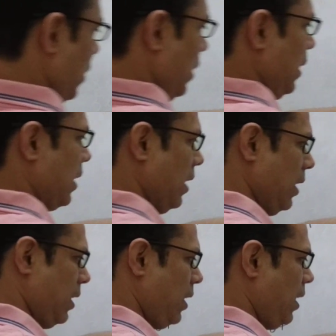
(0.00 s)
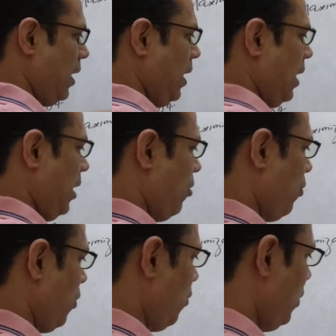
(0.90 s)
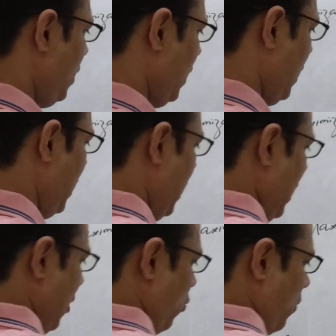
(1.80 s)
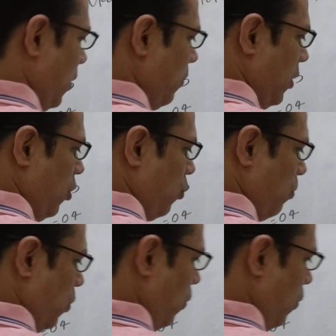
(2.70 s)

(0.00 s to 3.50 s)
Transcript: This condition now going to change. So first we need to move